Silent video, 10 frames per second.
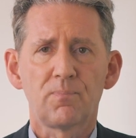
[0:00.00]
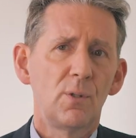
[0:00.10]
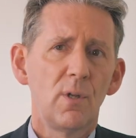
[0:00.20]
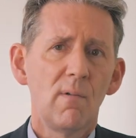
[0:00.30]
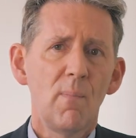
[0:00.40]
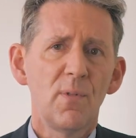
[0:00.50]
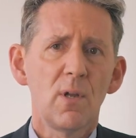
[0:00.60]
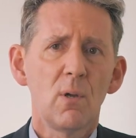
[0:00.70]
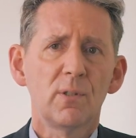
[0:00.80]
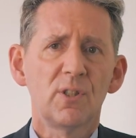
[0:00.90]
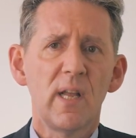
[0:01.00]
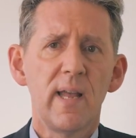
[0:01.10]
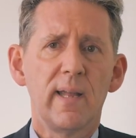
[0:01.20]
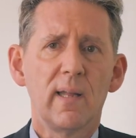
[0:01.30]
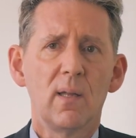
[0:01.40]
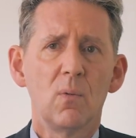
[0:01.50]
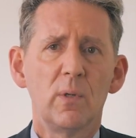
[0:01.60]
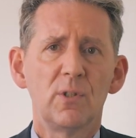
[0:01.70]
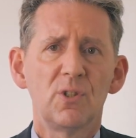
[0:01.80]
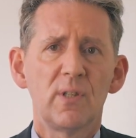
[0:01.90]
Do you remember the old saying,
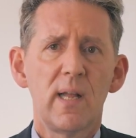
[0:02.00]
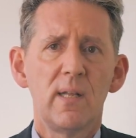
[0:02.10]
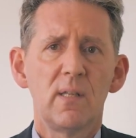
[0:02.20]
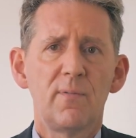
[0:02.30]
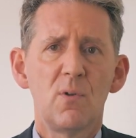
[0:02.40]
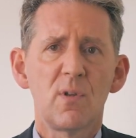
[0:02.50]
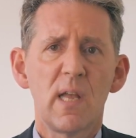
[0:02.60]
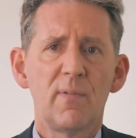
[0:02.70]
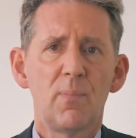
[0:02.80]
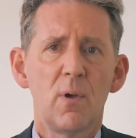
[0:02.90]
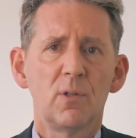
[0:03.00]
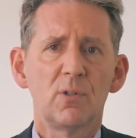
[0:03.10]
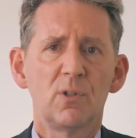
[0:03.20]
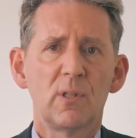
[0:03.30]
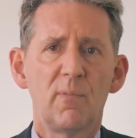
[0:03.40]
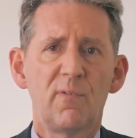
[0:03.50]
which says if you give a person some